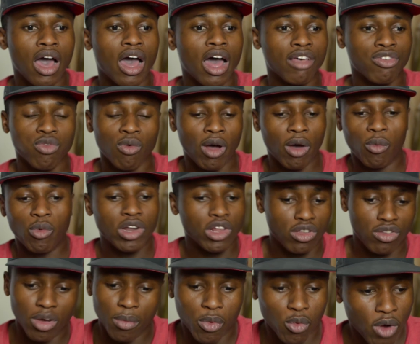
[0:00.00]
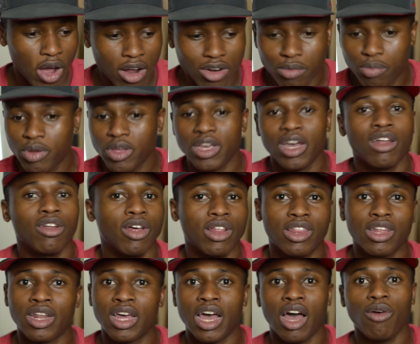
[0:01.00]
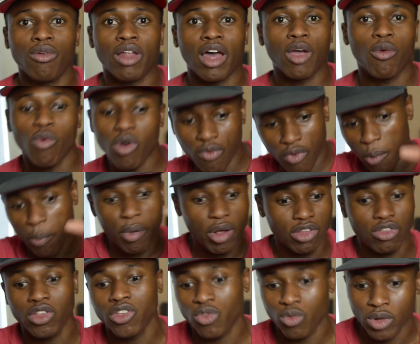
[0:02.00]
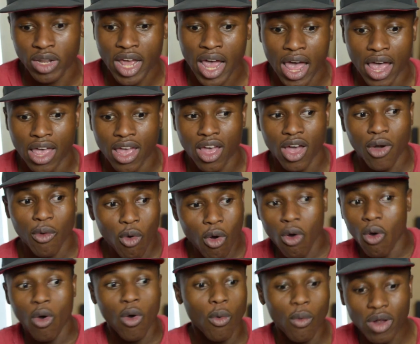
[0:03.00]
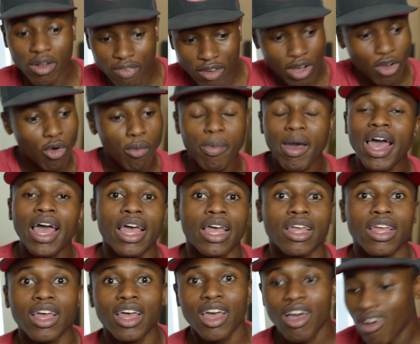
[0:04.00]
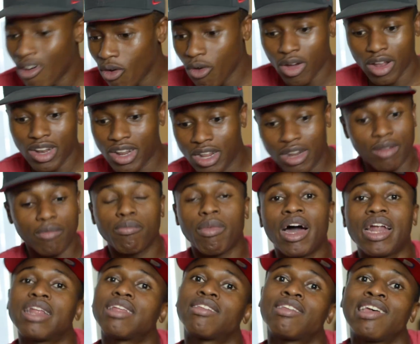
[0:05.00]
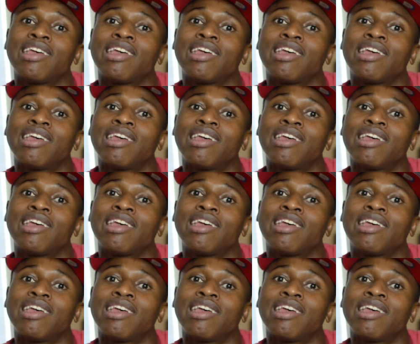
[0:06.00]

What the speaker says: that's why I went to jump around the piano after that. I was like, what if I press this with that? Oh, what if I go back? Oh, and then by the